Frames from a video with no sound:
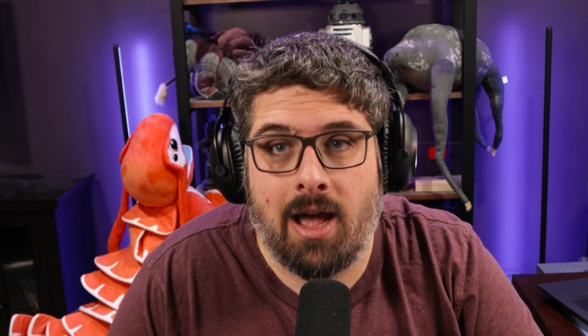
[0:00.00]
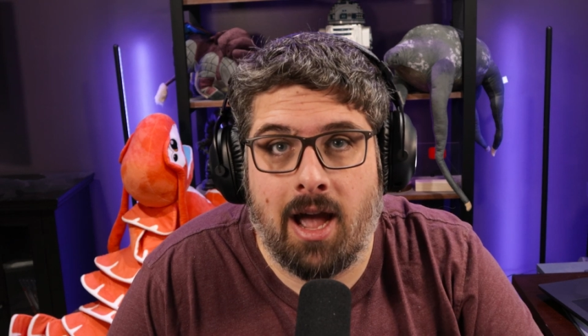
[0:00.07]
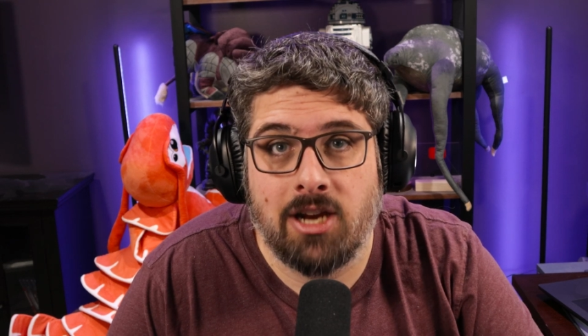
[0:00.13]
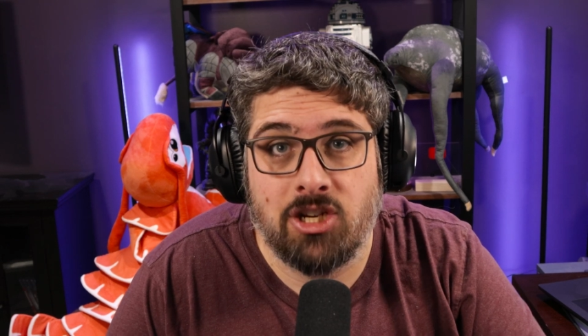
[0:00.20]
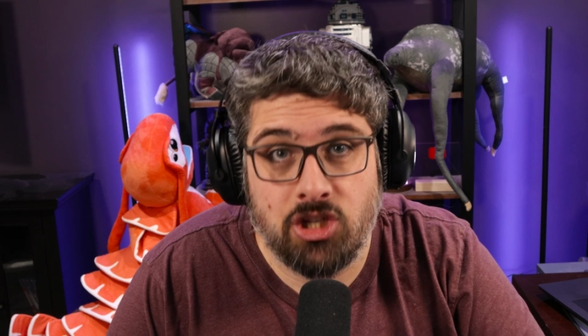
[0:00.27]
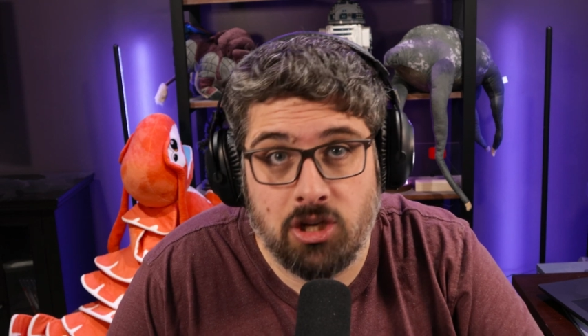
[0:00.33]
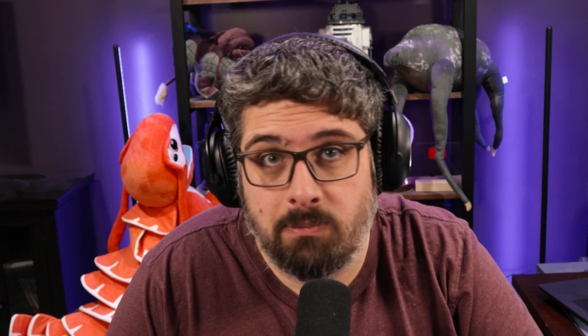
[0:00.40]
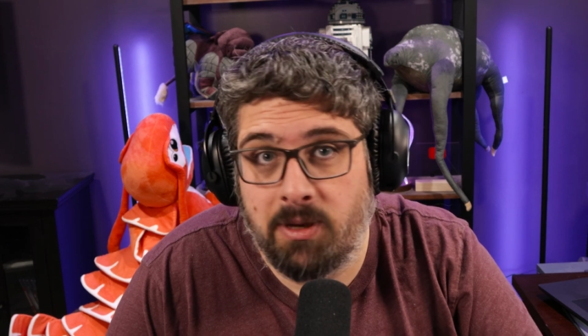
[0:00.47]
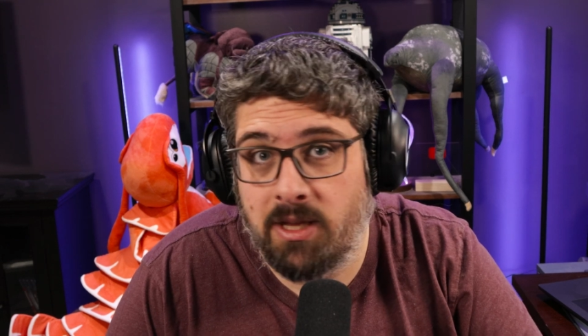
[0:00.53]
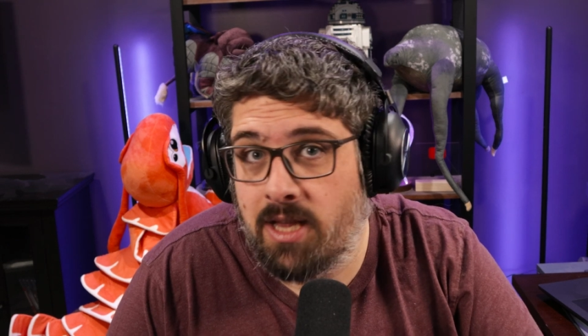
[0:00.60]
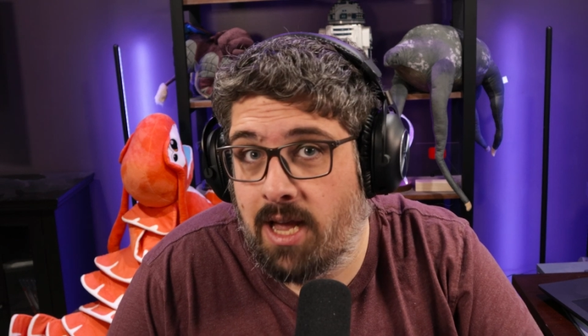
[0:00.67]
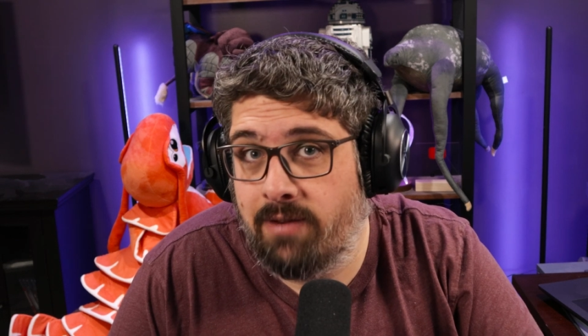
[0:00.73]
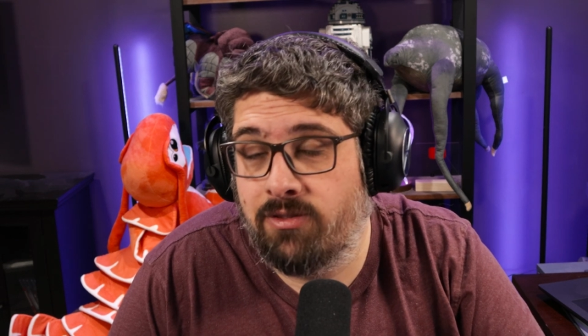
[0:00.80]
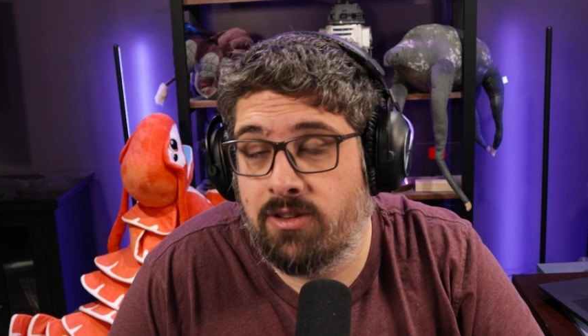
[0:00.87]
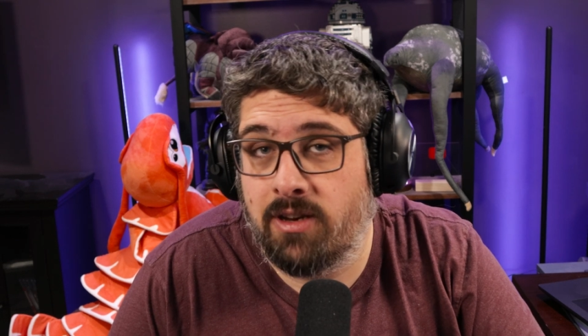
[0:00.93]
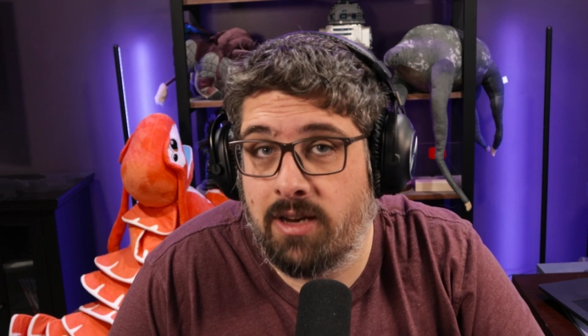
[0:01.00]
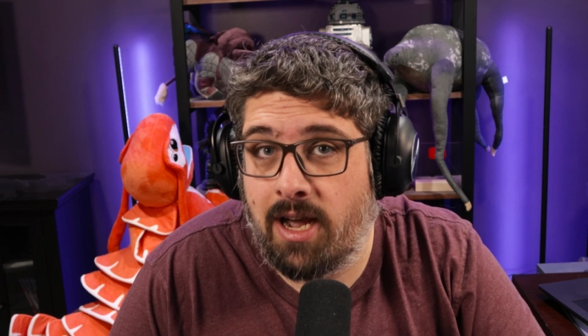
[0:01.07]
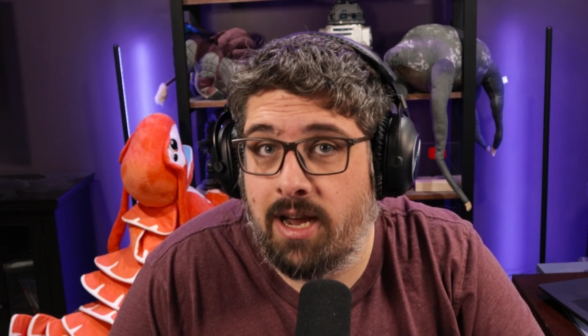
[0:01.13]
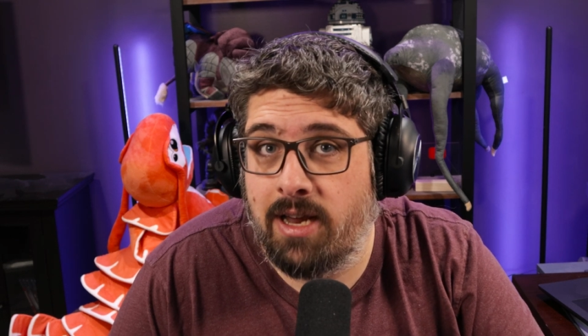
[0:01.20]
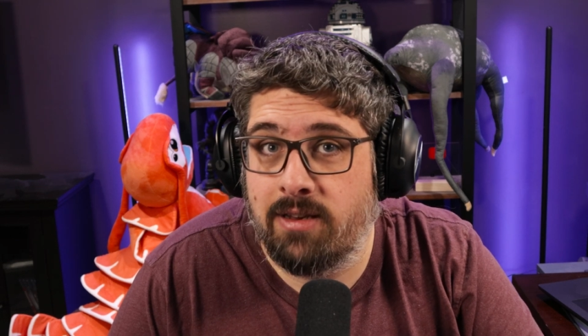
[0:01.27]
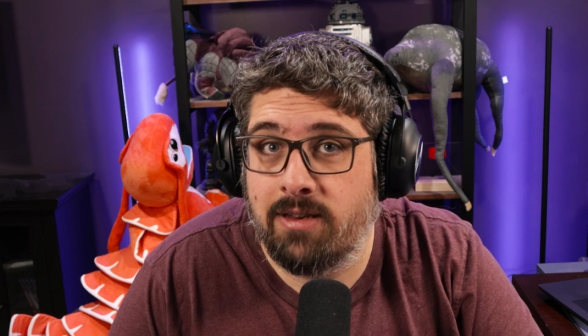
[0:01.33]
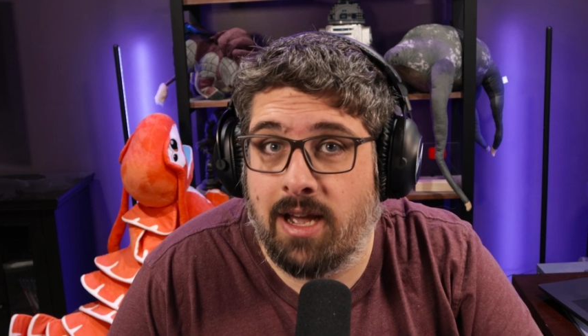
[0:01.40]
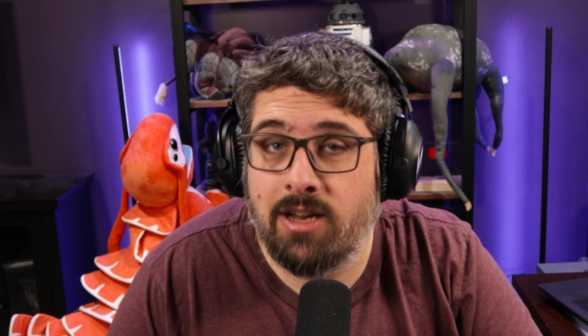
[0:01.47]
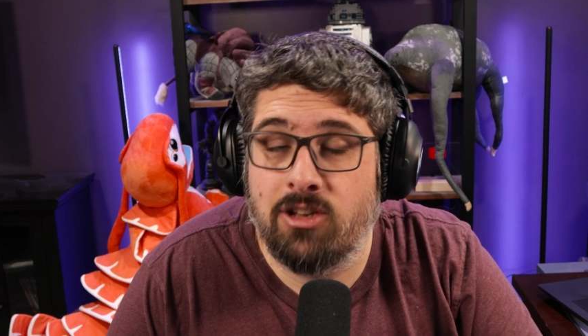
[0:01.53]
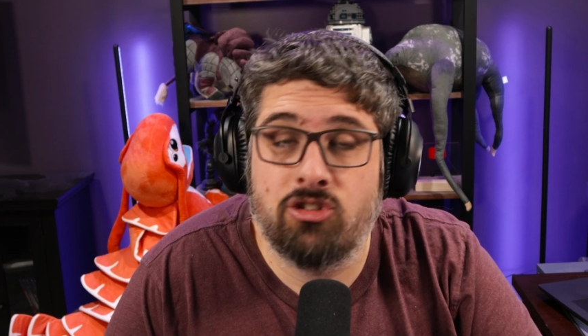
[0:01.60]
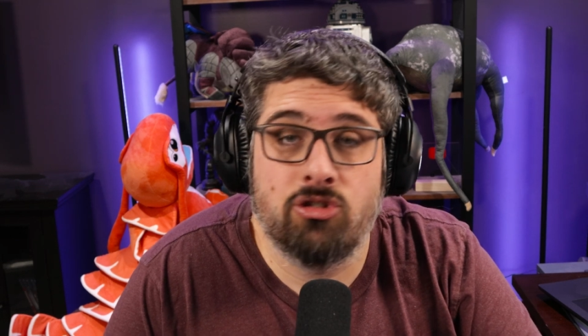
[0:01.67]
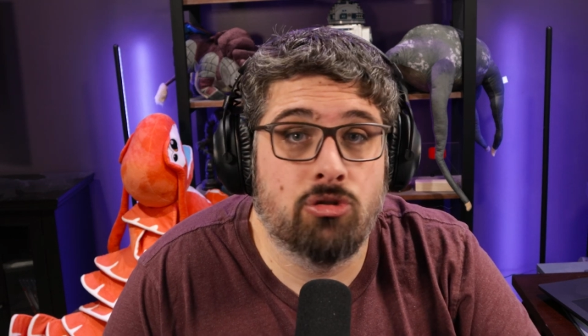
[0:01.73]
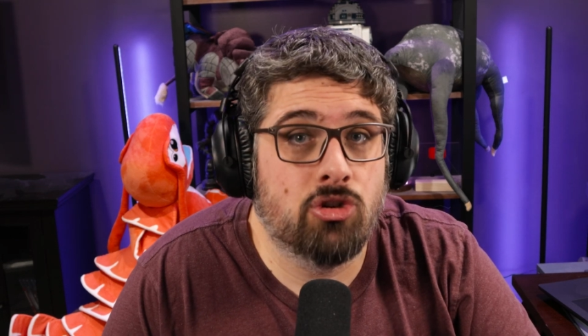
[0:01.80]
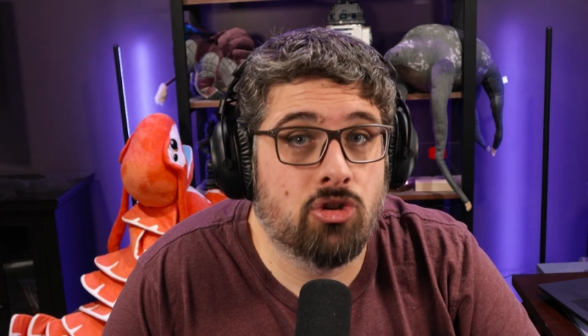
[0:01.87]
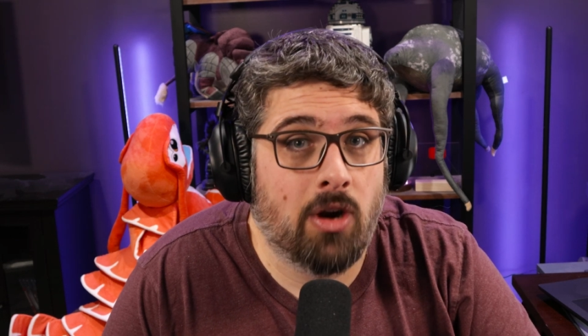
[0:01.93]
I should be live tonight. I
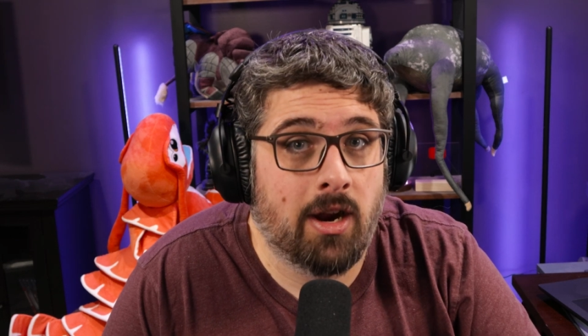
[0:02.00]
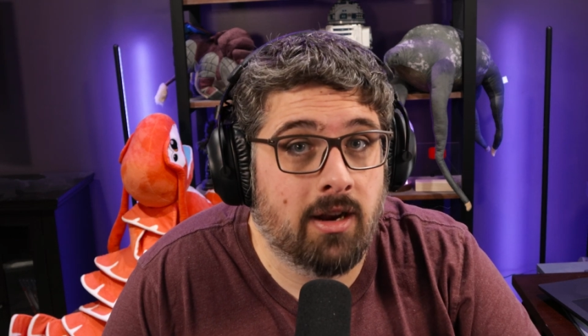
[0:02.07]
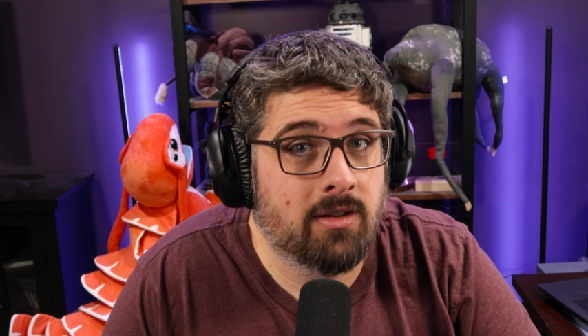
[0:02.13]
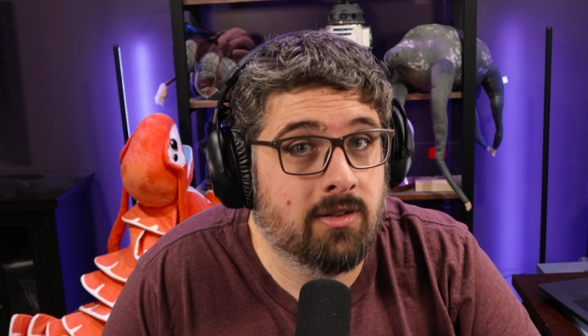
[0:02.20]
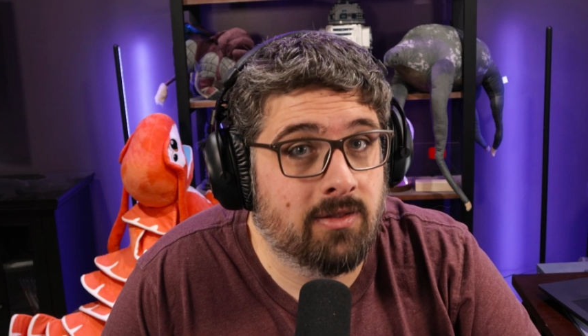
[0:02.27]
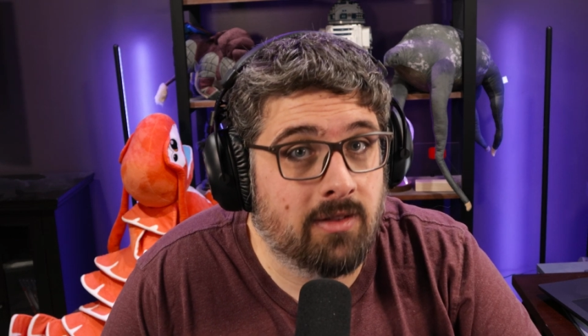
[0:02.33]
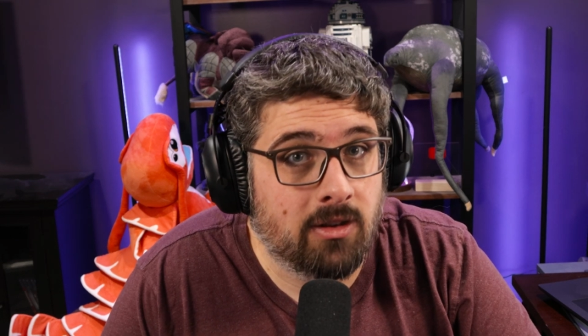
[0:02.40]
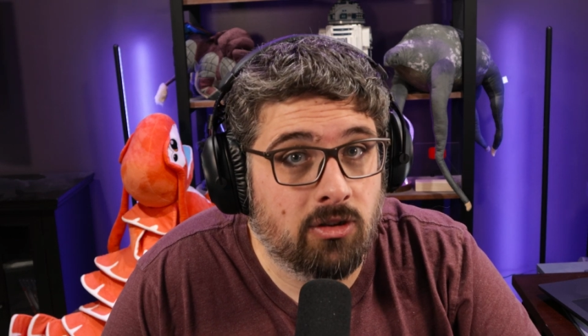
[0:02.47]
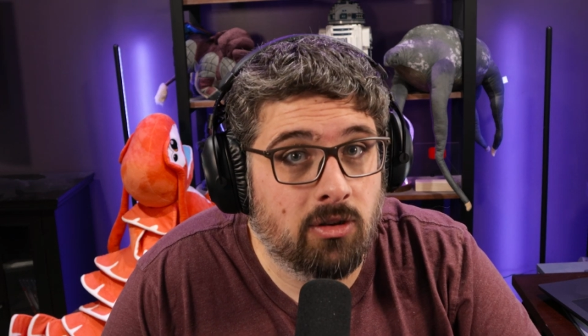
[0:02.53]
do try to stick